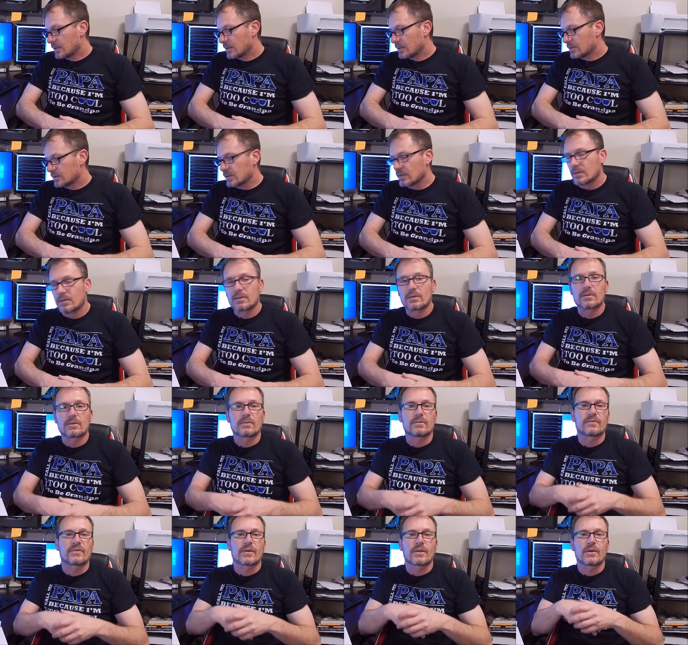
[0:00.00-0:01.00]
So
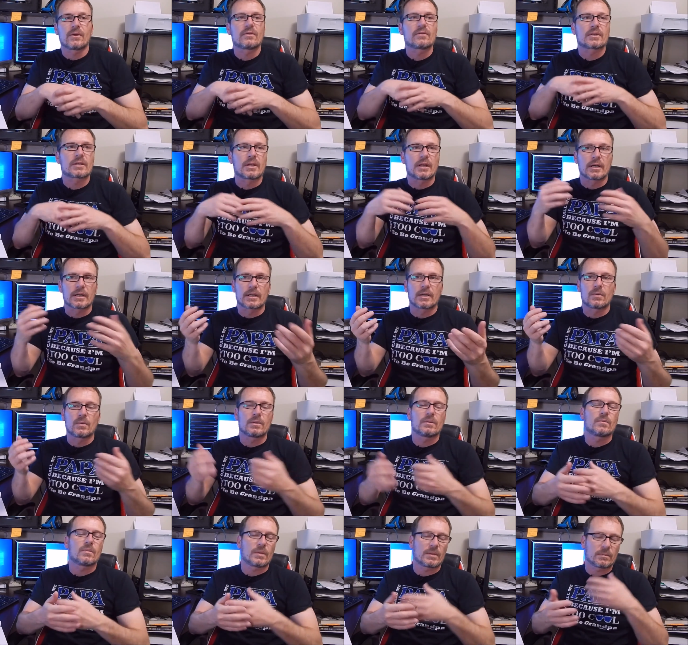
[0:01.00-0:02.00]
for the overclocking,
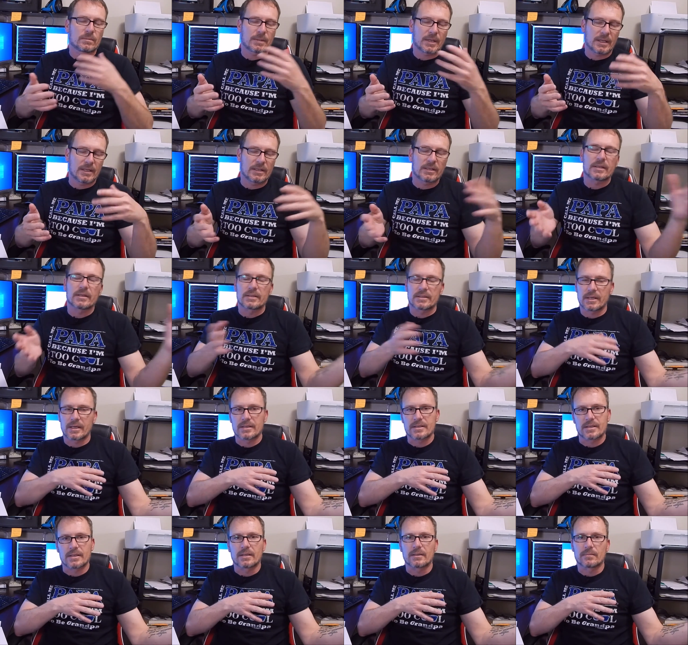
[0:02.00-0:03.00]
we'll get into the
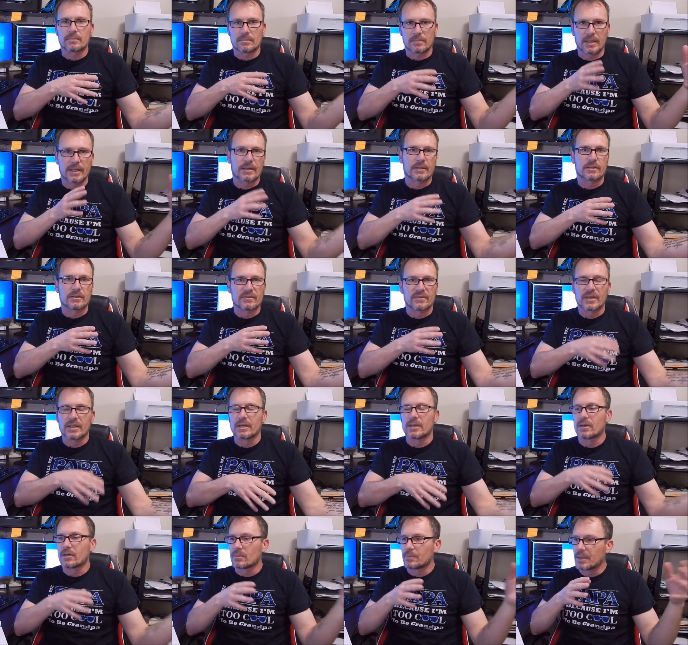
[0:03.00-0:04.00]
testing later in the
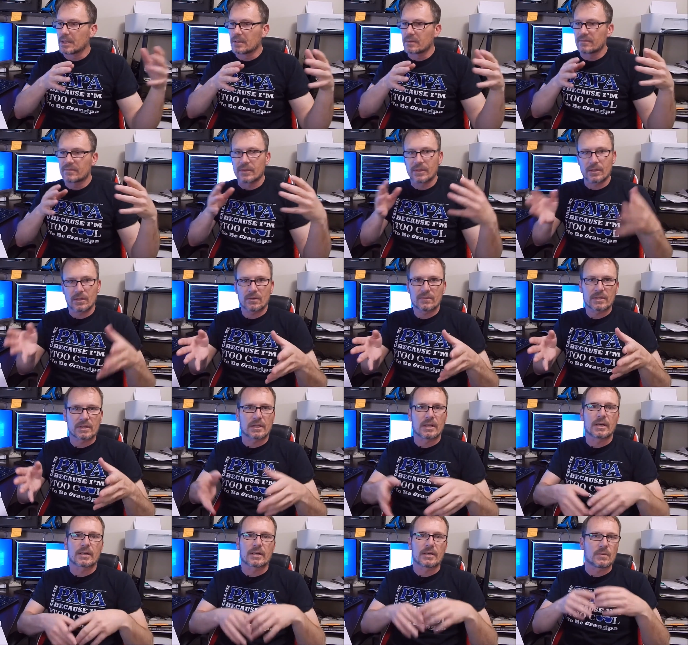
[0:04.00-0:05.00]
video, but for the
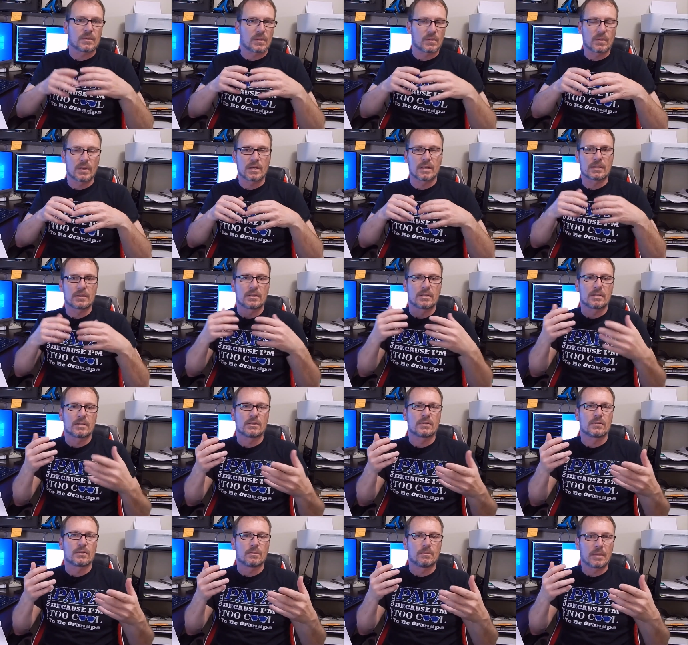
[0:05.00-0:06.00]
overclocking, we wanted to
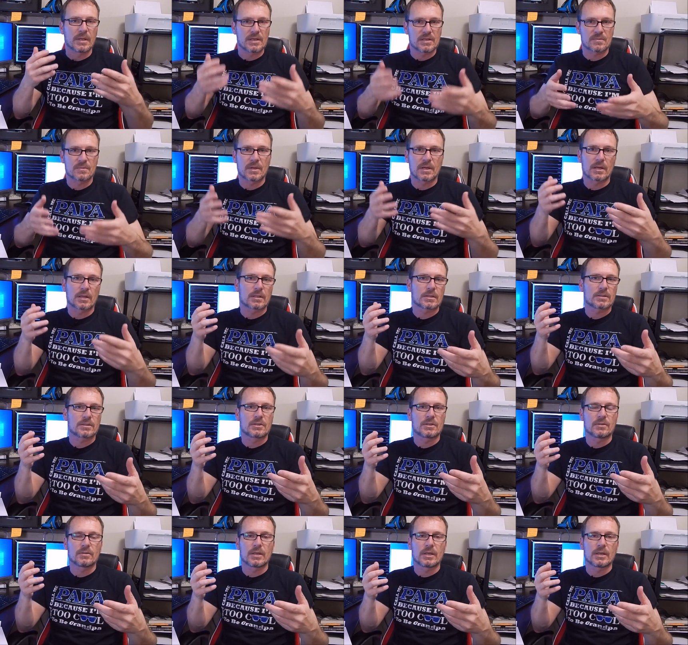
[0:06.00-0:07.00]
do benchmarks
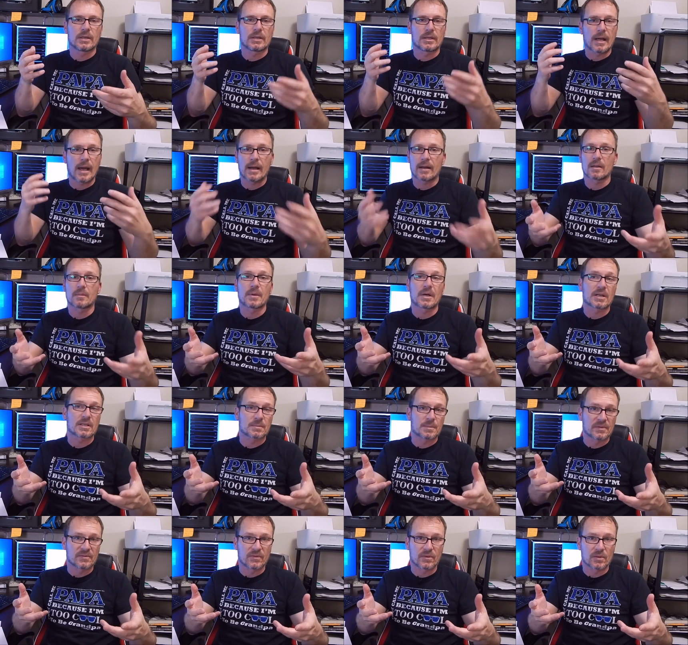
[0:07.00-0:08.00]
to get out-of-the-box
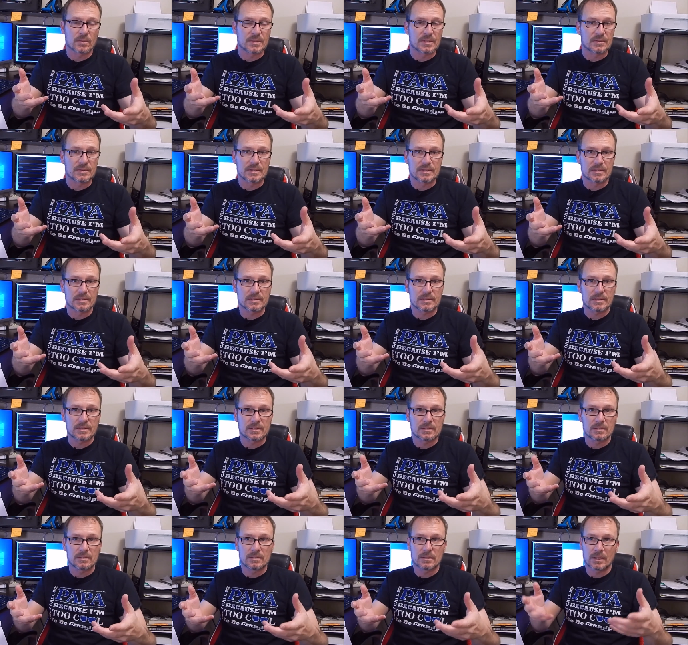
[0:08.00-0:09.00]
performance results,
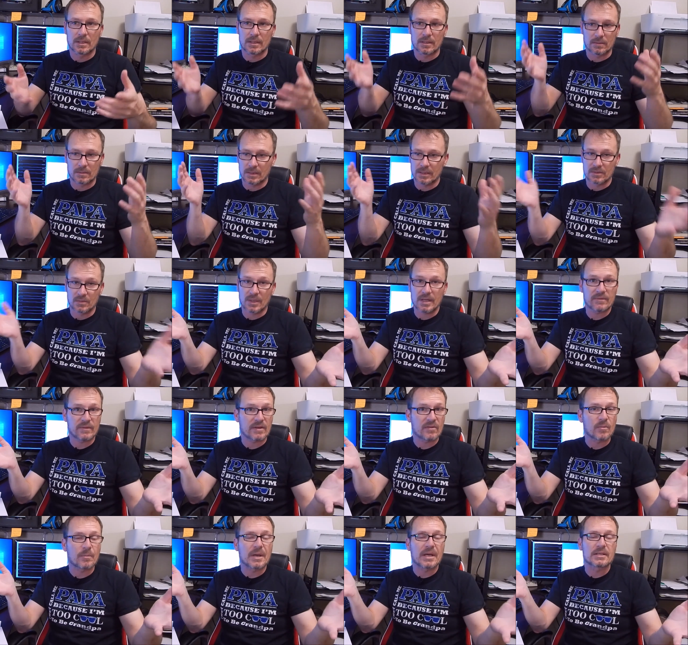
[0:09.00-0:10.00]
because we have to
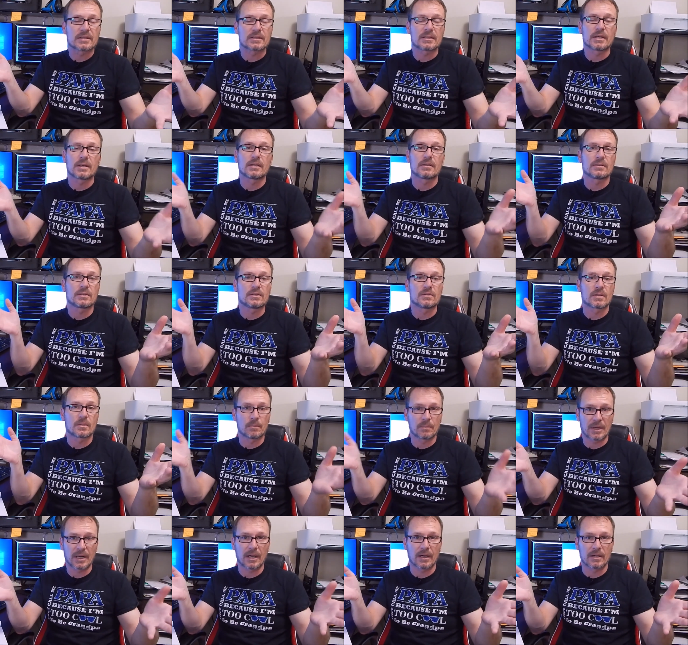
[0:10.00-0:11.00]
have a baseline to
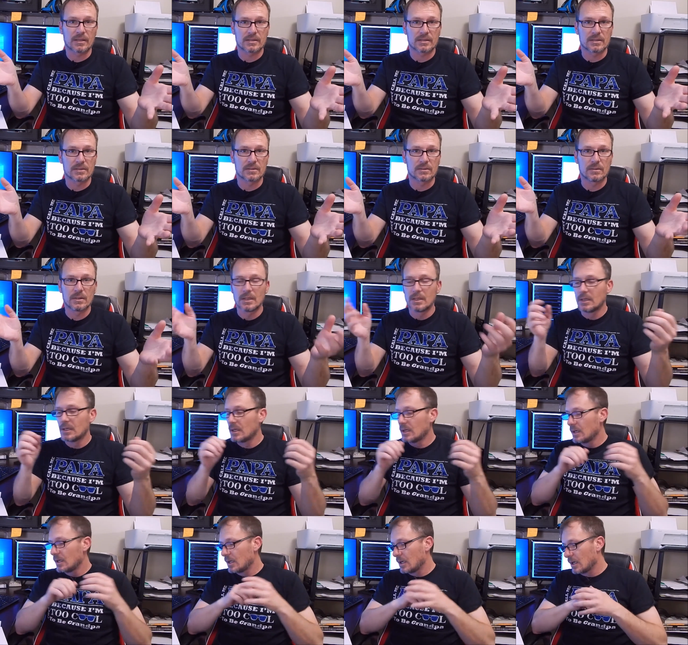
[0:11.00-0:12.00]
compare it to.
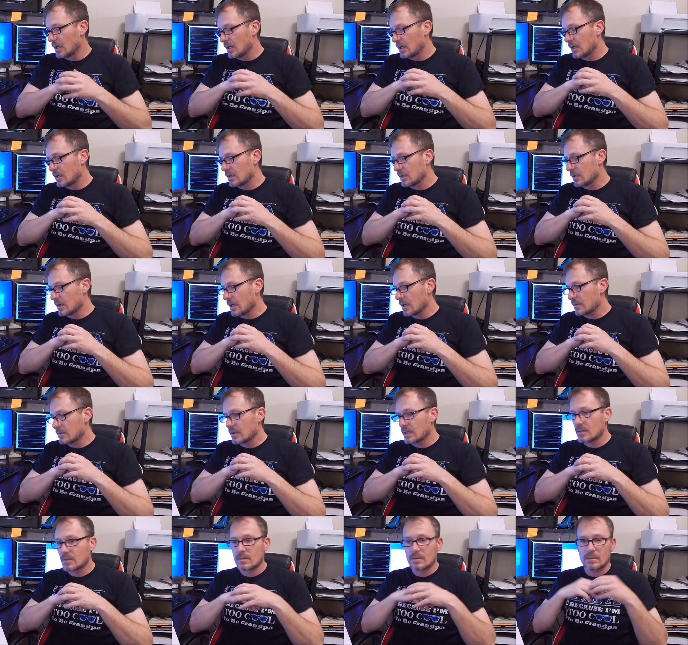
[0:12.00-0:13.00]
And
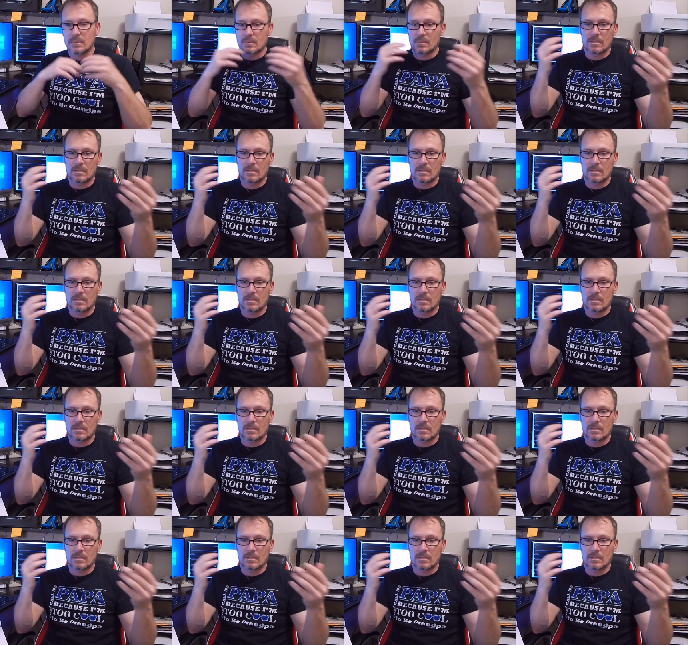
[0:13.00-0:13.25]
then